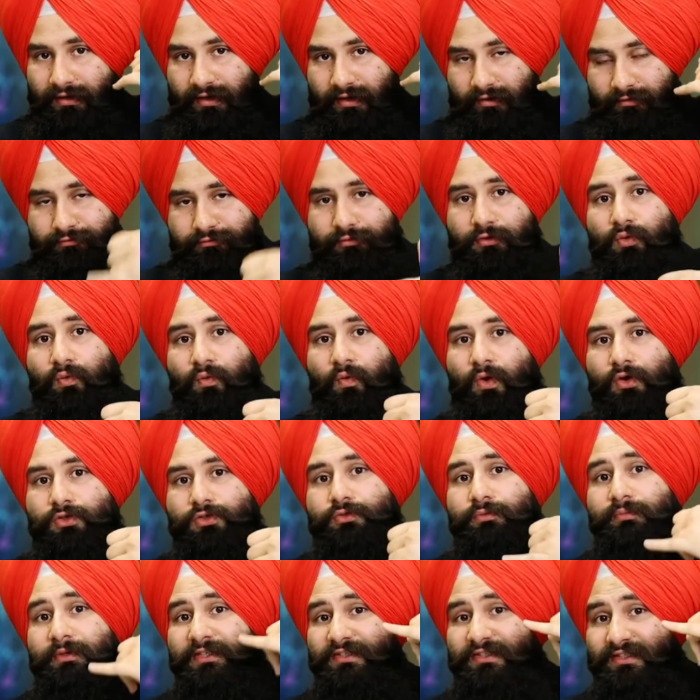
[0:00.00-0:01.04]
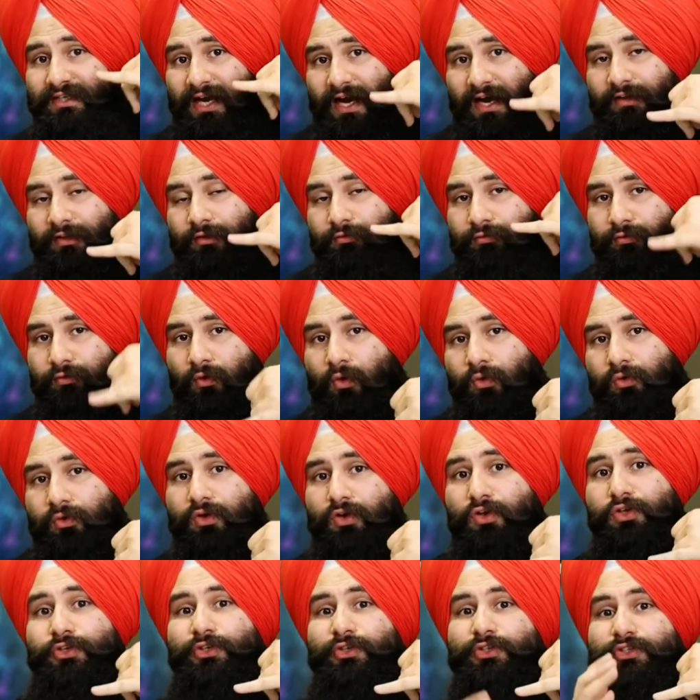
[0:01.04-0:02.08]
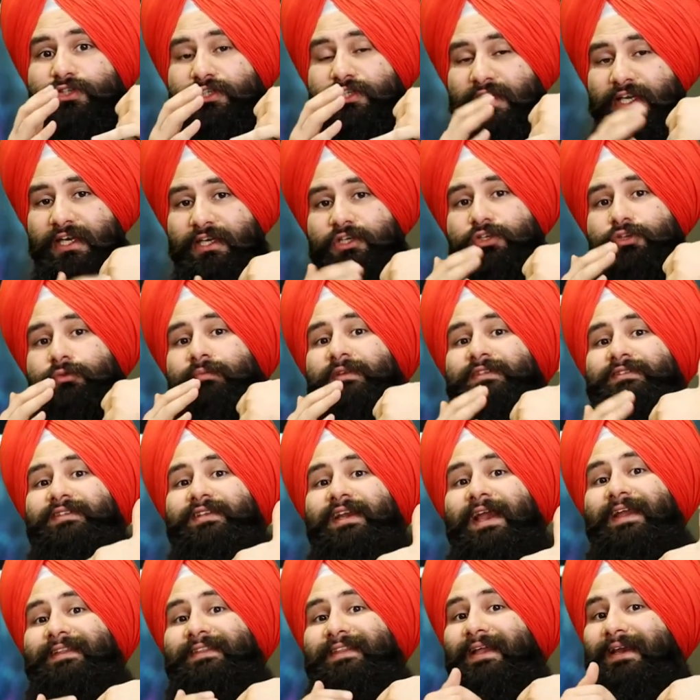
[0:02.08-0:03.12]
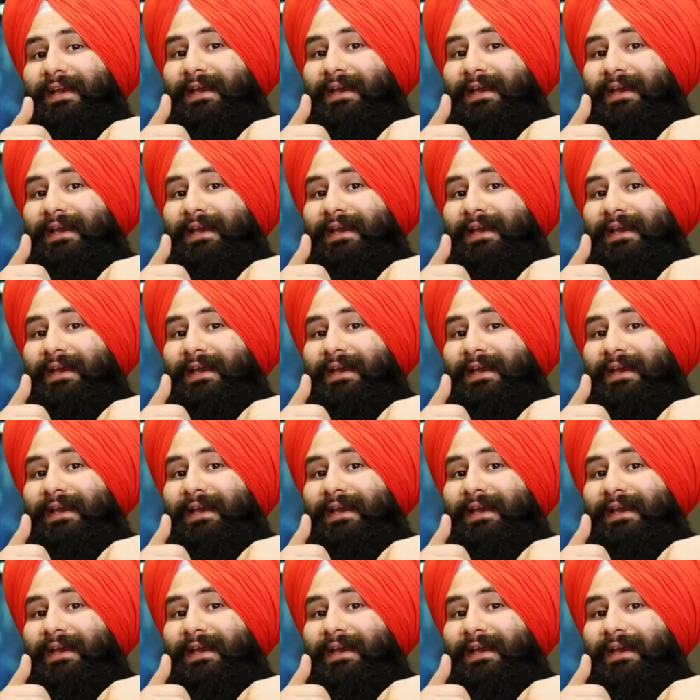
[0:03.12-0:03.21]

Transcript: If you want to be start the phone call, you need to be select the